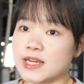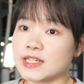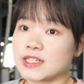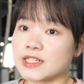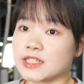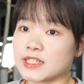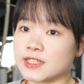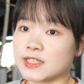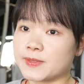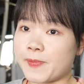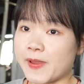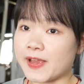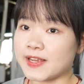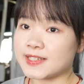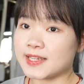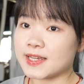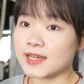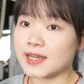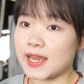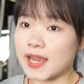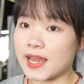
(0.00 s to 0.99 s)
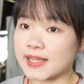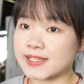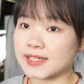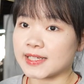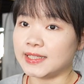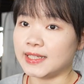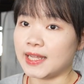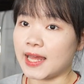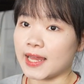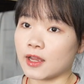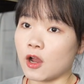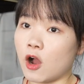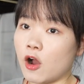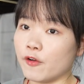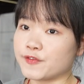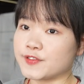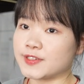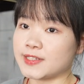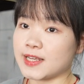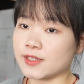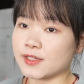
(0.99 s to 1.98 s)
Spacer act like
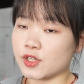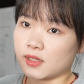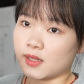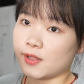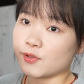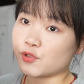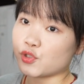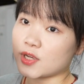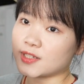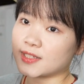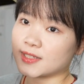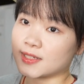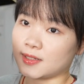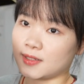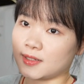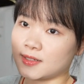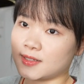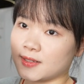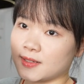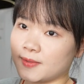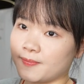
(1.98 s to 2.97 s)
offset adjusters,